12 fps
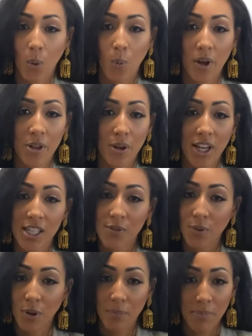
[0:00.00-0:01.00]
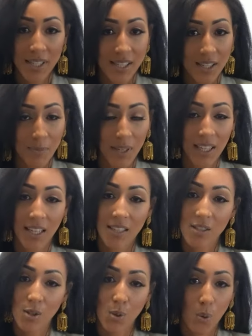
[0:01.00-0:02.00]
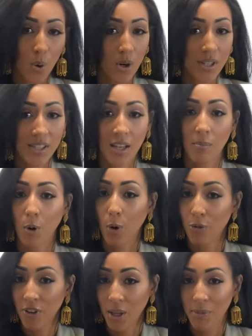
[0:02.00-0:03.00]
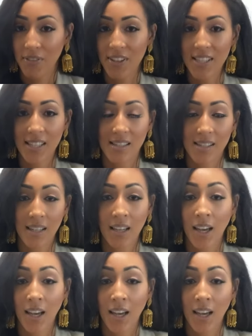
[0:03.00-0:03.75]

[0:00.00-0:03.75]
whether it's for business meetings, tourism, or family visits.